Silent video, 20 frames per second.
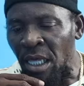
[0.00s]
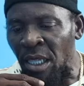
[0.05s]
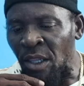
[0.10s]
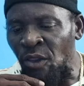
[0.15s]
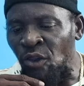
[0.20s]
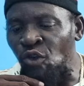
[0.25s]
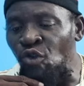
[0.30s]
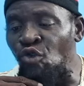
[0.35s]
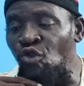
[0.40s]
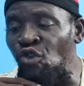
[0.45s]

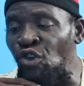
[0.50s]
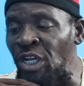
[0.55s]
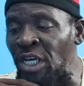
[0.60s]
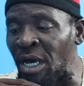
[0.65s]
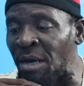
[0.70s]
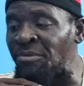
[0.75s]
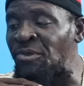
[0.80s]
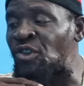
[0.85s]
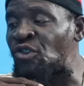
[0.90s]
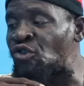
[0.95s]
new
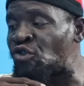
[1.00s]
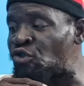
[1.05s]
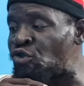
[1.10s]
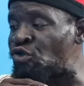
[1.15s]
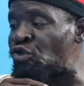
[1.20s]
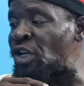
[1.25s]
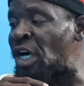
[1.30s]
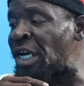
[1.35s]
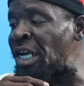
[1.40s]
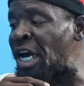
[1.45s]
name
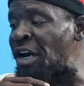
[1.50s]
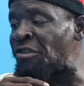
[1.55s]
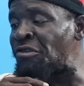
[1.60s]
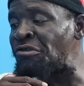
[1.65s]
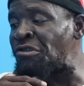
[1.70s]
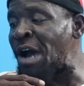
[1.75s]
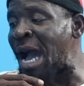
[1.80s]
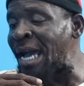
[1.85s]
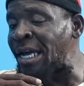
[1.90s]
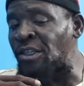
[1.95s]
Studer, the
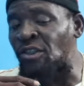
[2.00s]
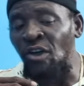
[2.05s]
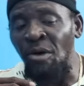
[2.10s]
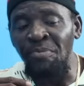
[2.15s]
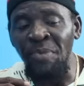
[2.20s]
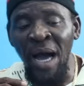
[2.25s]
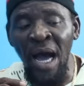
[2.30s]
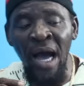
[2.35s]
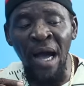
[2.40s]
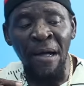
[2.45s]
right
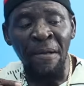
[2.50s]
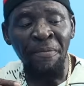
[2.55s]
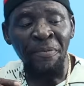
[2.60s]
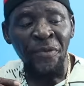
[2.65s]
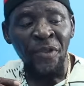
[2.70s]
up a